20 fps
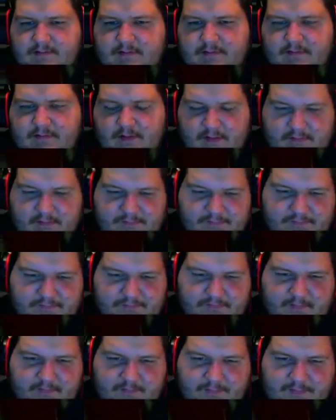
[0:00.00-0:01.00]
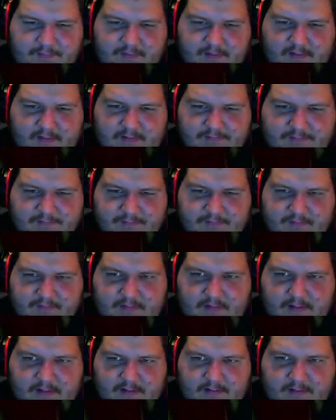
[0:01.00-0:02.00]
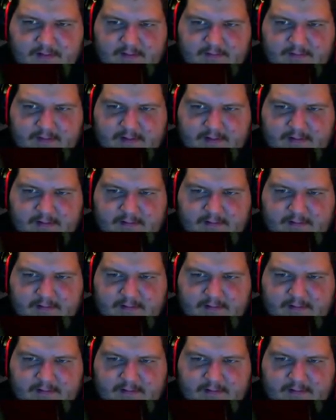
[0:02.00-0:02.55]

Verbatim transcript: No, that's that's pretty awesome. I like that.